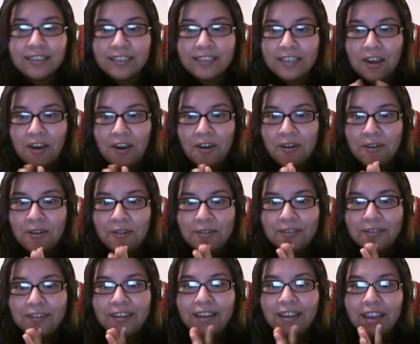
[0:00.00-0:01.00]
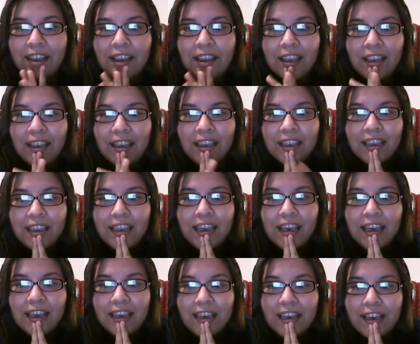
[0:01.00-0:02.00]
So,
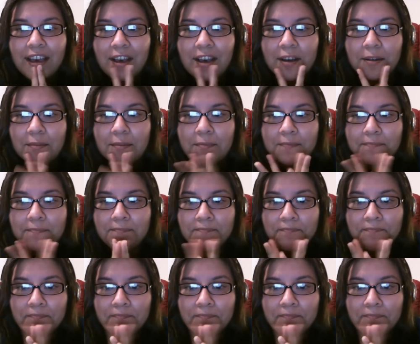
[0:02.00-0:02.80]
yeah, um,